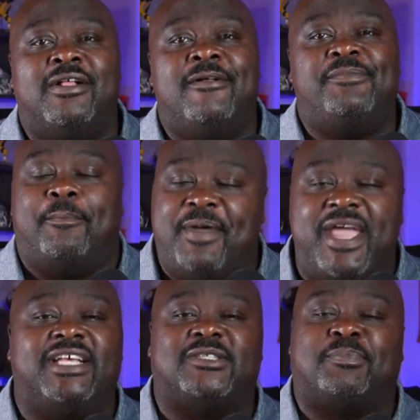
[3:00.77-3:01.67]
the
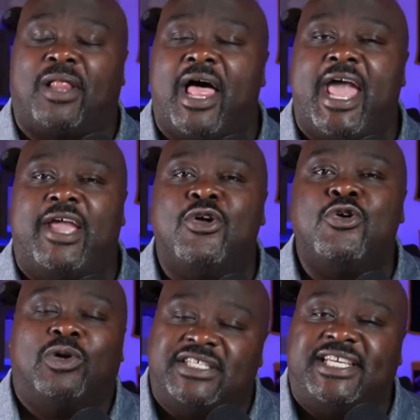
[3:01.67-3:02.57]
biggest play
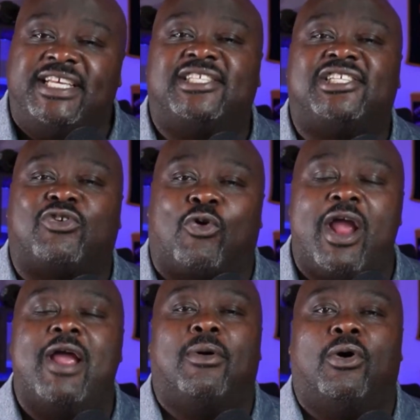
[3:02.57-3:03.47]
was his
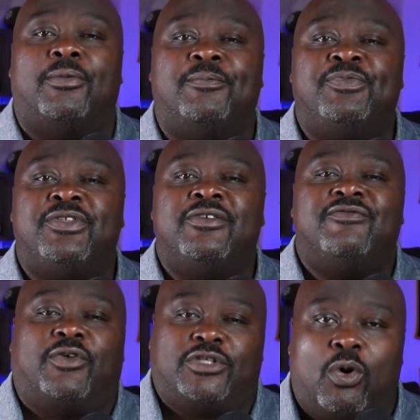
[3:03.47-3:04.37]
scramble
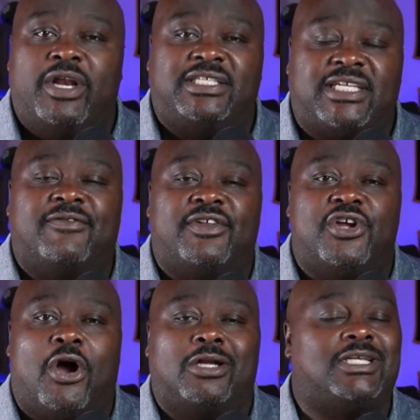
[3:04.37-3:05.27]
for 27
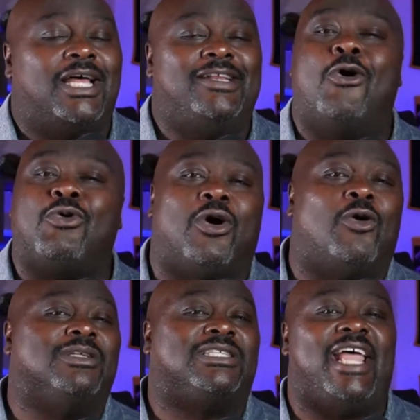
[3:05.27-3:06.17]
yards. At
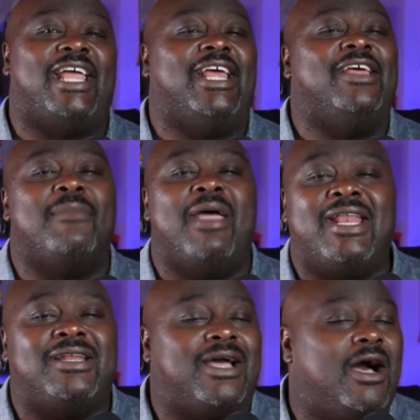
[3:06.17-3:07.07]
Oklahoma State, in
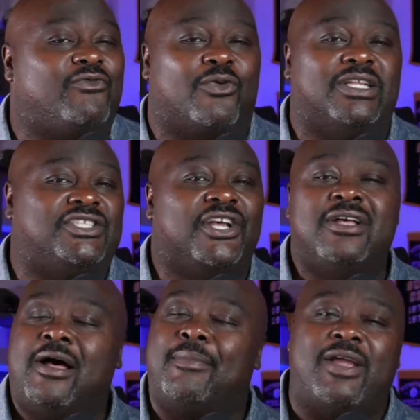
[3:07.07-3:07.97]
man coverage,
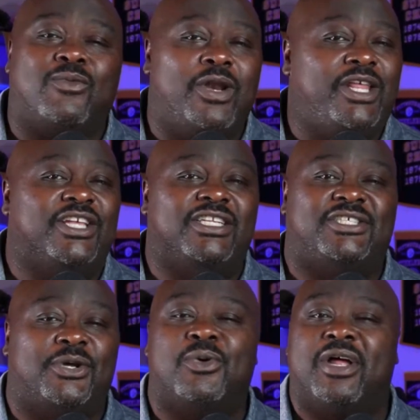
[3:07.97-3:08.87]
I'm like, what are you
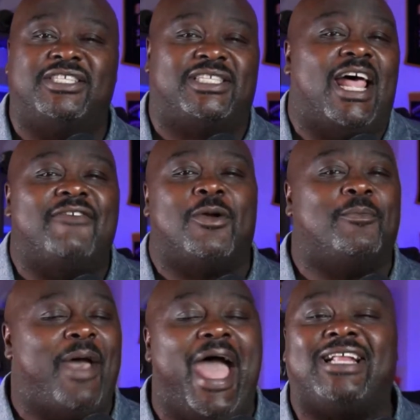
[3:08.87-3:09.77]
doing? Just have your
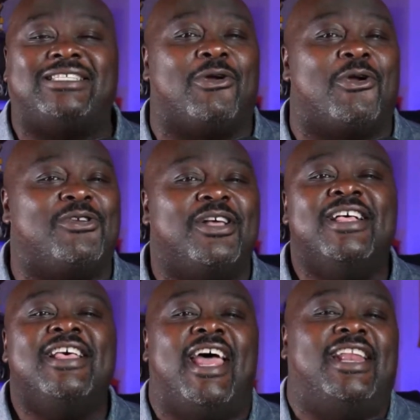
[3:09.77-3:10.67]
back turned,
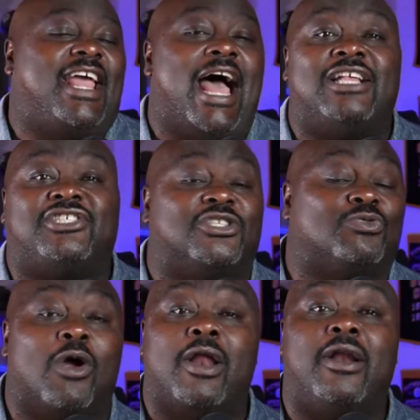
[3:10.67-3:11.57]
and the guy's just
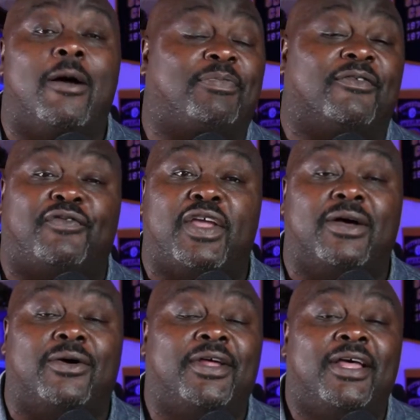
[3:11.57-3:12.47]
running up the
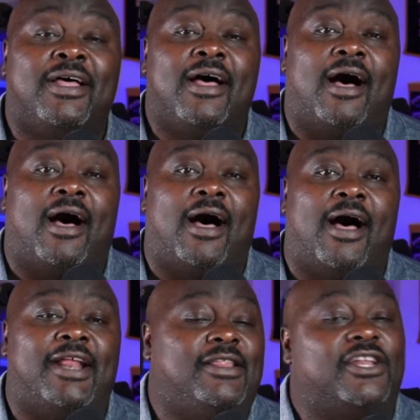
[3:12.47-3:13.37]
field,
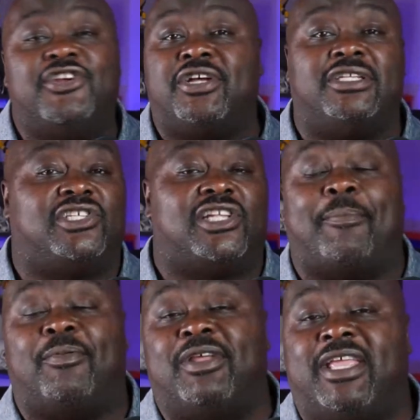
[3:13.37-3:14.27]
and then you couldn't stop
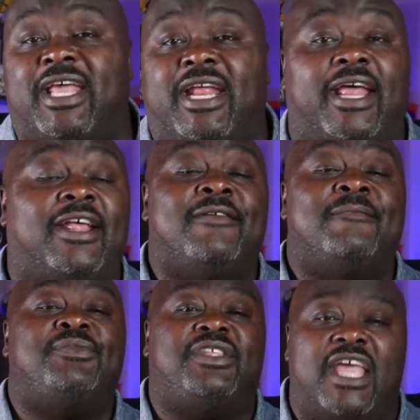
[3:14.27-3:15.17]
him to get in.
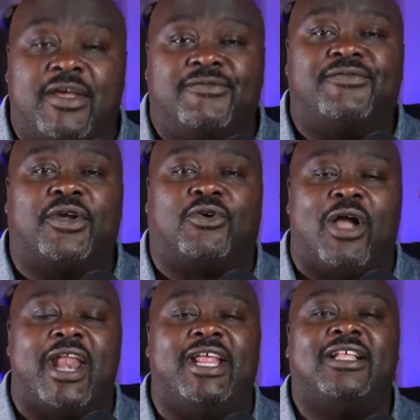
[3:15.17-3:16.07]
Give the
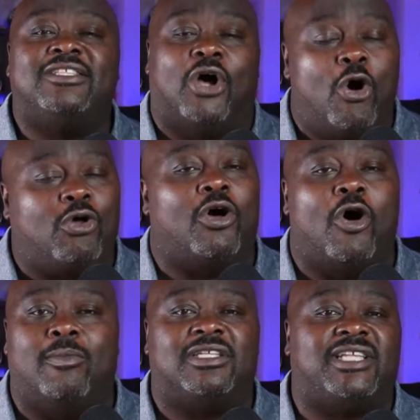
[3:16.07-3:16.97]
credit to
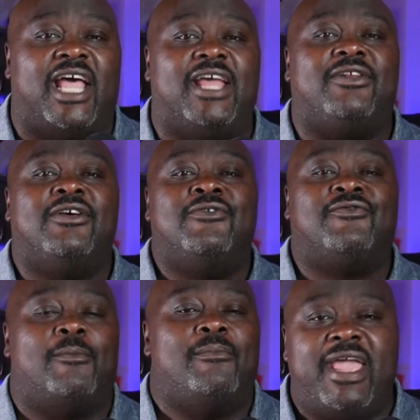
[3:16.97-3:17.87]
Oklahoma State for
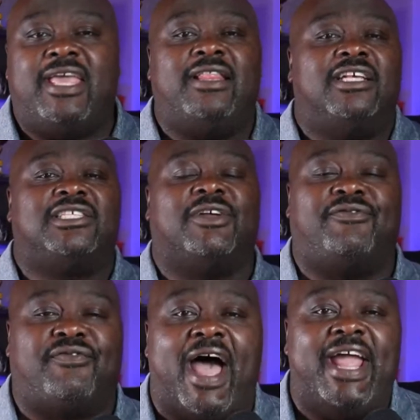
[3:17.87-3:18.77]
making this a
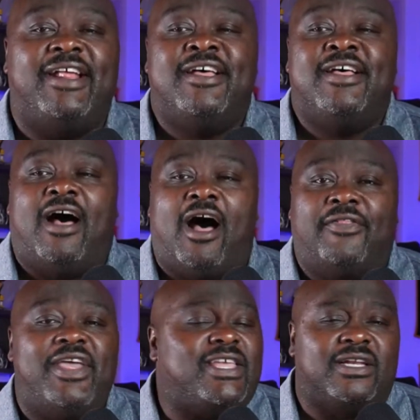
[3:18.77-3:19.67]
fight.
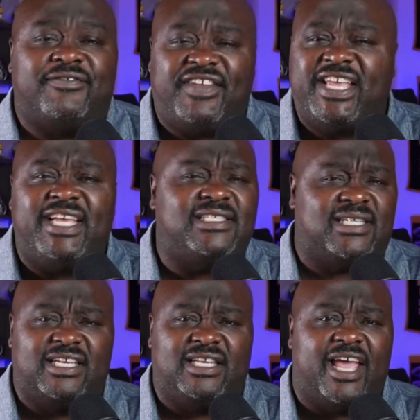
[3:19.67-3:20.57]
They could have
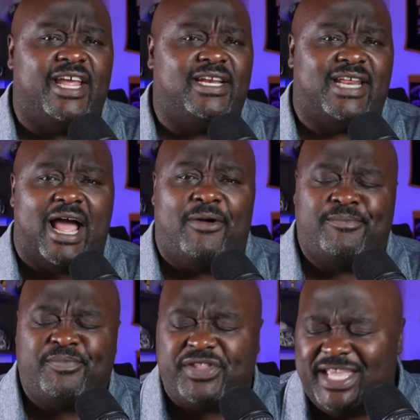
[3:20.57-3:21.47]
easily laid down.
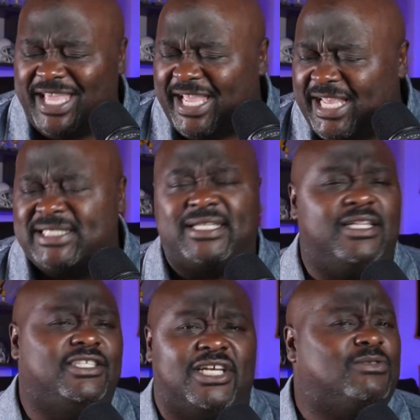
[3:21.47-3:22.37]
Easily
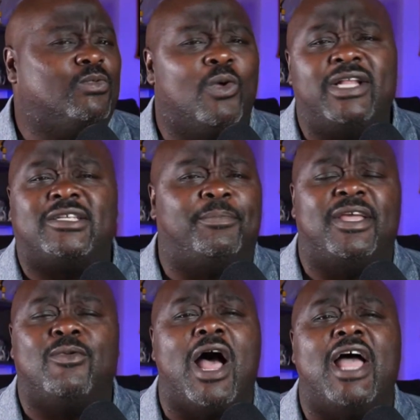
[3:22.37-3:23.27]
just went to
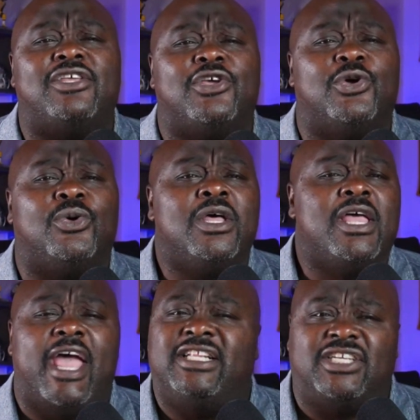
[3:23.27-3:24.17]
BYU
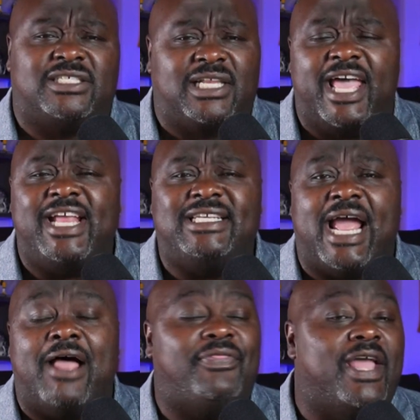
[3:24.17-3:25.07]
and just laid
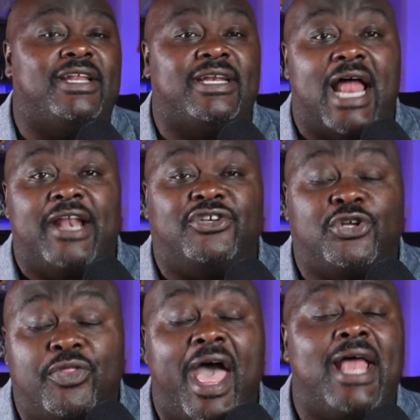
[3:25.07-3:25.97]
down. They did not
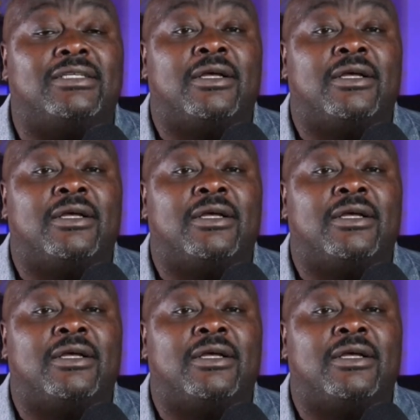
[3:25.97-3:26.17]
do that,